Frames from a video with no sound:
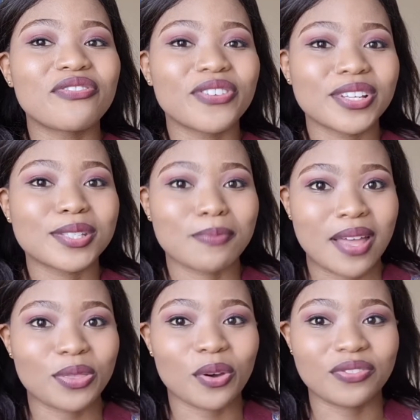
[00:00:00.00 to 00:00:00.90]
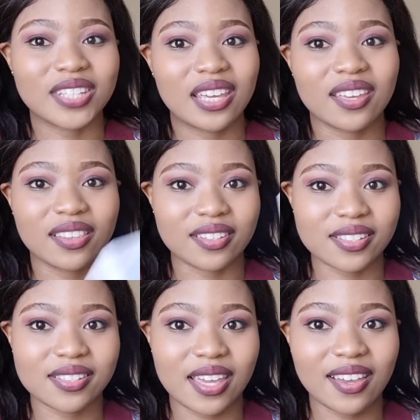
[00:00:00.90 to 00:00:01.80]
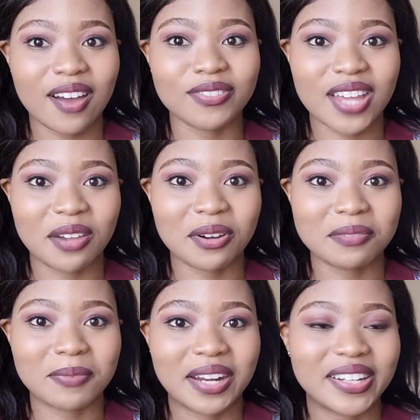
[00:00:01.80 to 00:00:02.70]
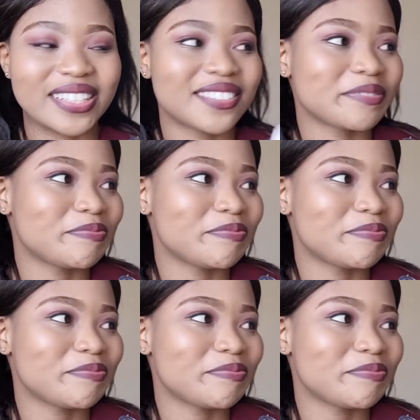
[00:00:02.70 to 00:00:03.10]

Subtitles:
first month of taking this thing after I got married,